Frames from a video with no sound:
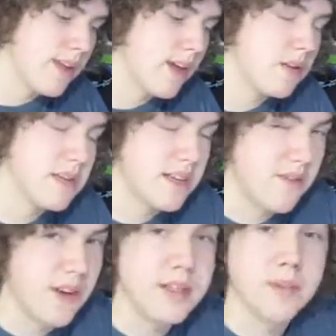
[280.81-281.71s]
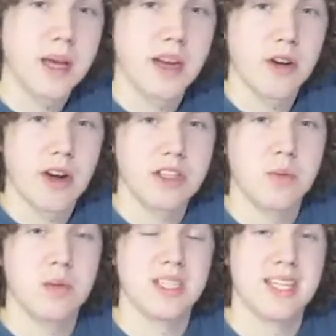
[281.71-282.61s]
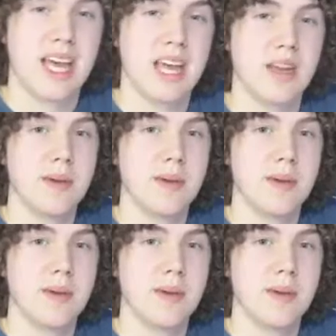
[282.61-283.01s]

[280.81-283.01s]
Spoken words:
It also has Facebook integration, which is handy